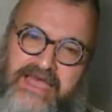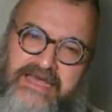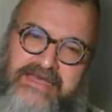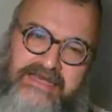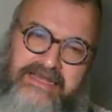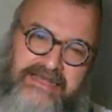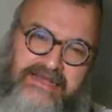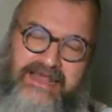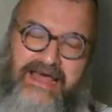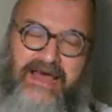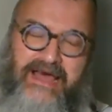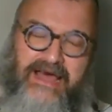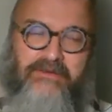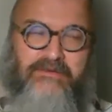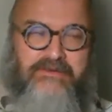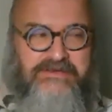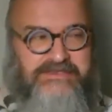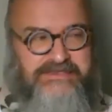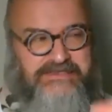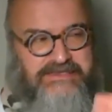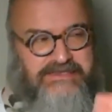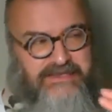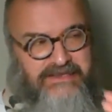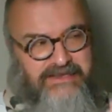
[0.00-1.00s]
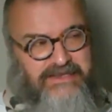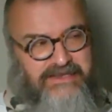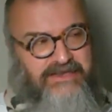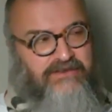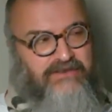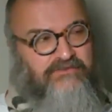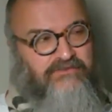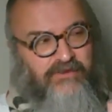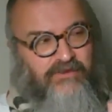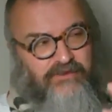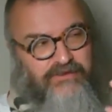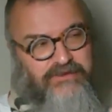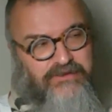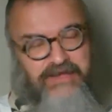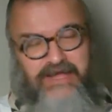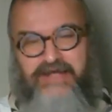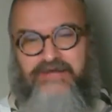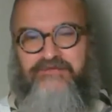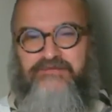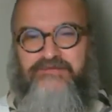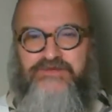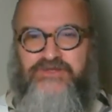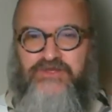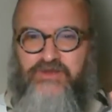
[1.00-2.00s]
and allow us to live our
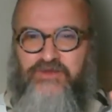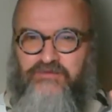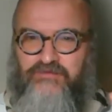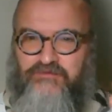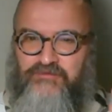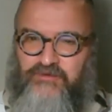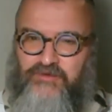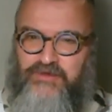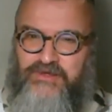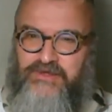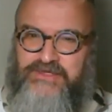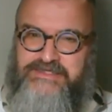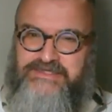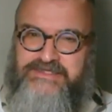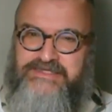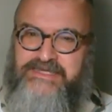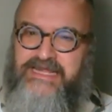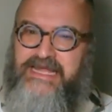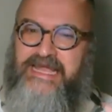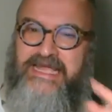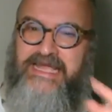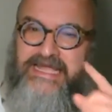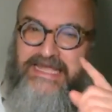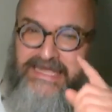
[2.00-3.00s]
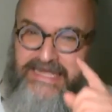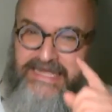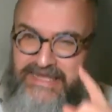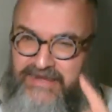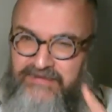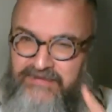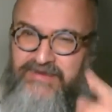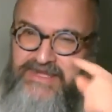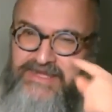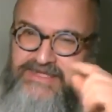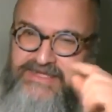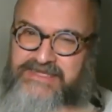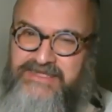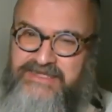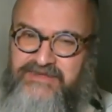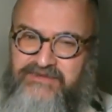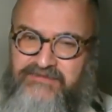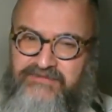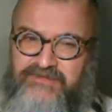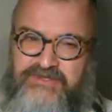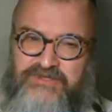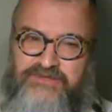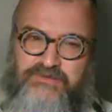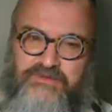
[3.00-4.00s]
life to the fullest, even as
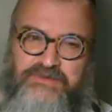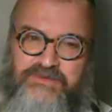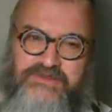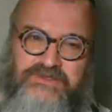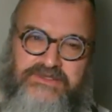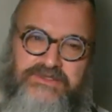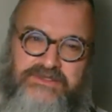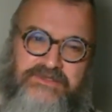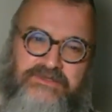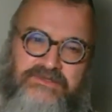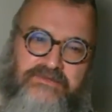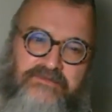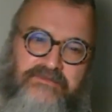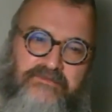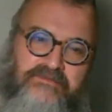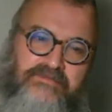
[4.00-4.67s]
individuals.